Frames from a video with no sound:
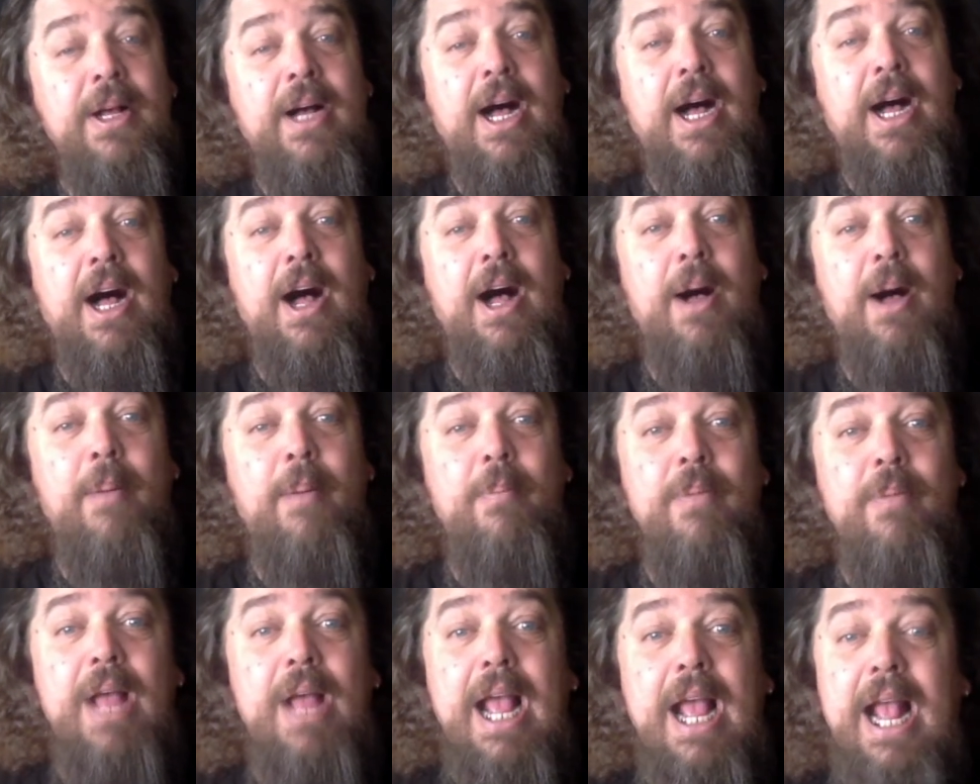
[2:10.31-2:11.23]

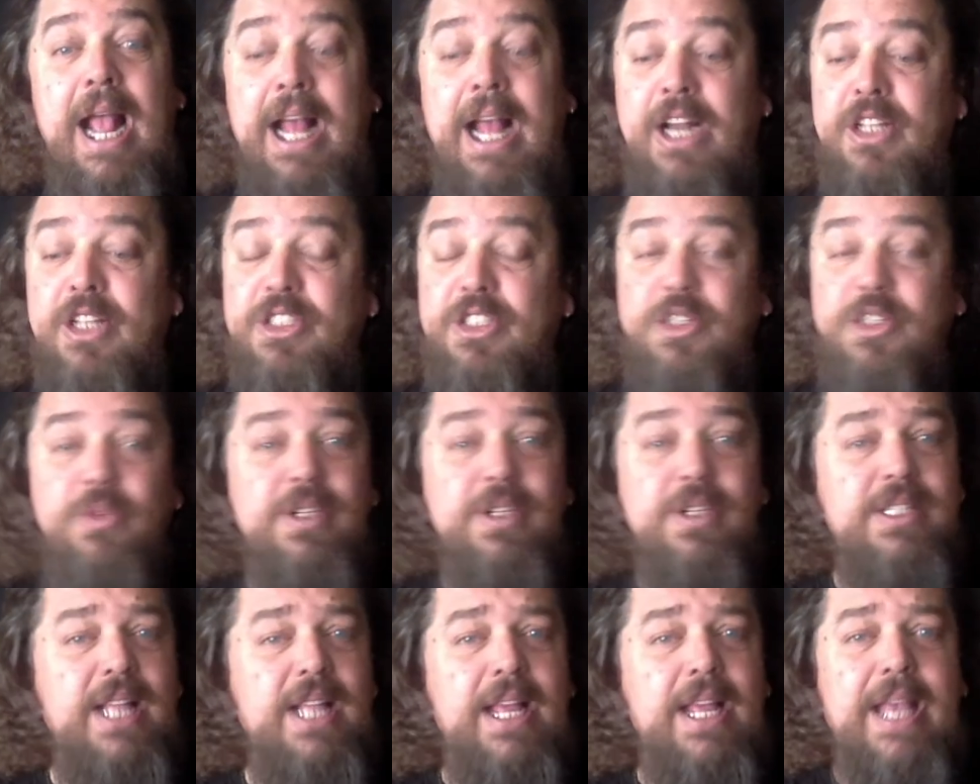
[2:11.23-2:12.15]
And as soon
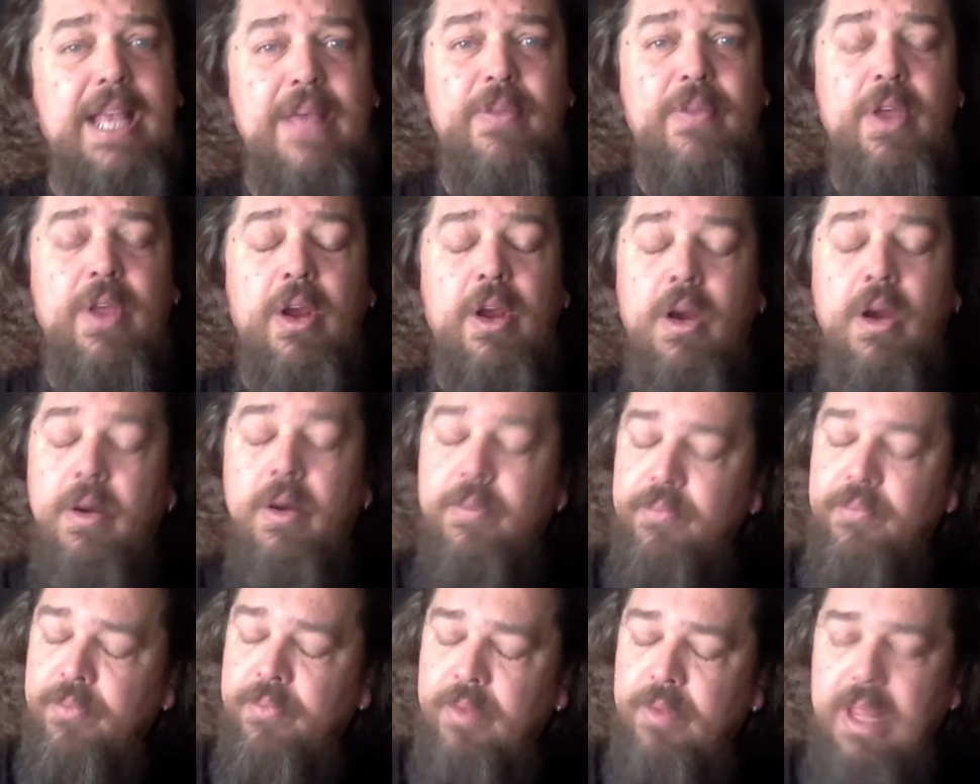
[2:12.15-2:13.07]
as they get there,
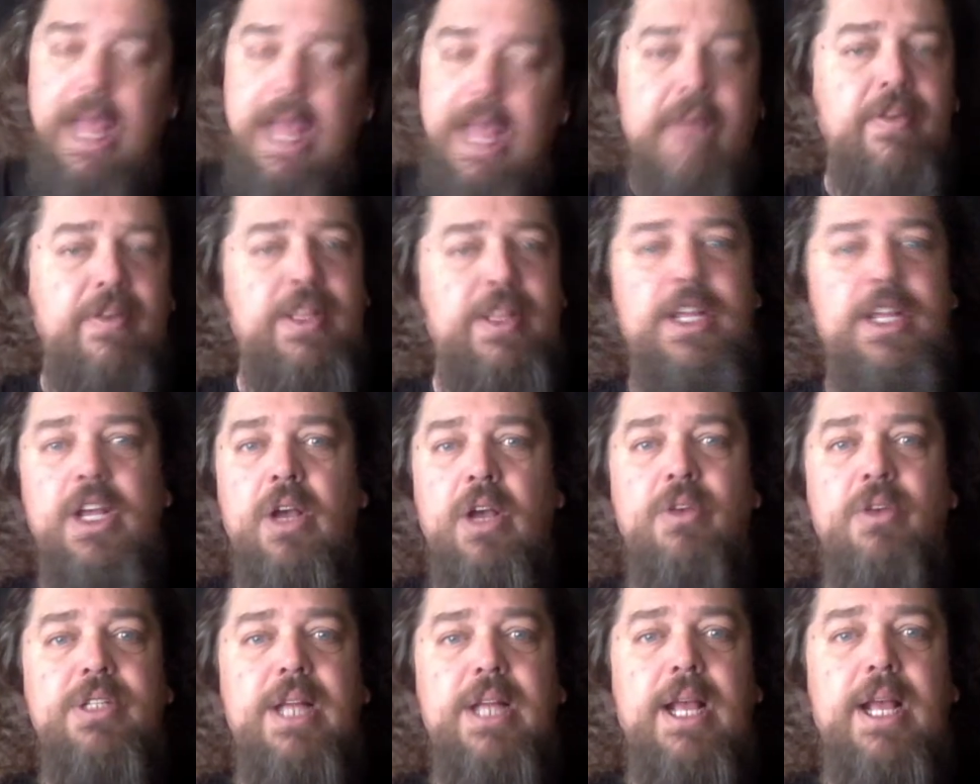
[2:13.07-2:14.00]
everything
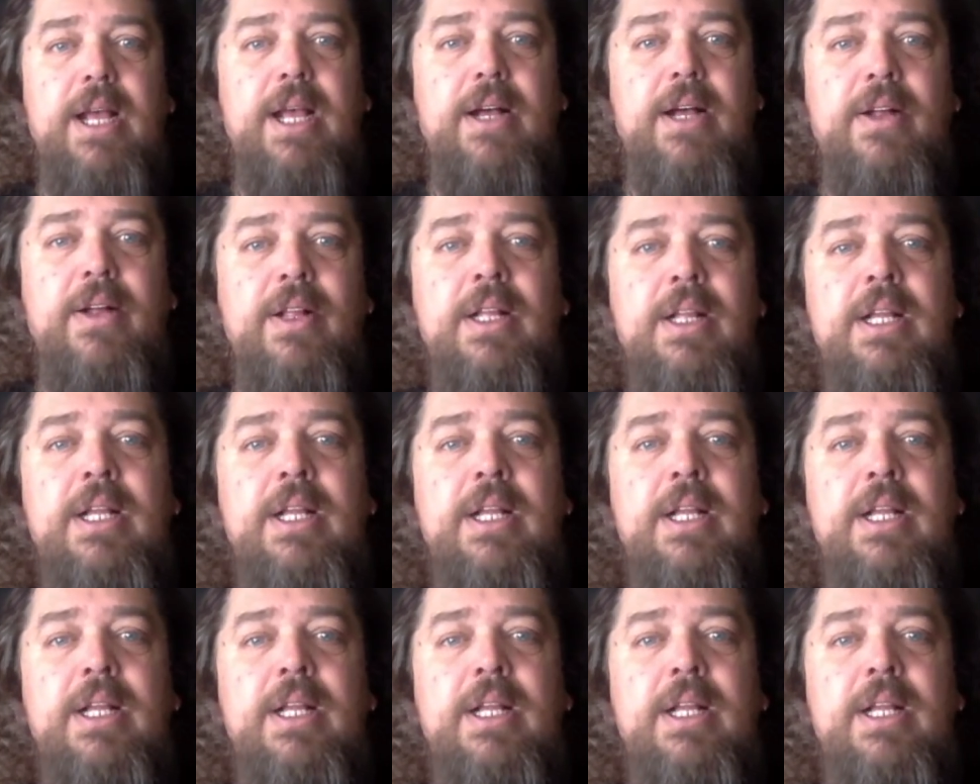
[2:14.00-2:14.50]
goes to hell.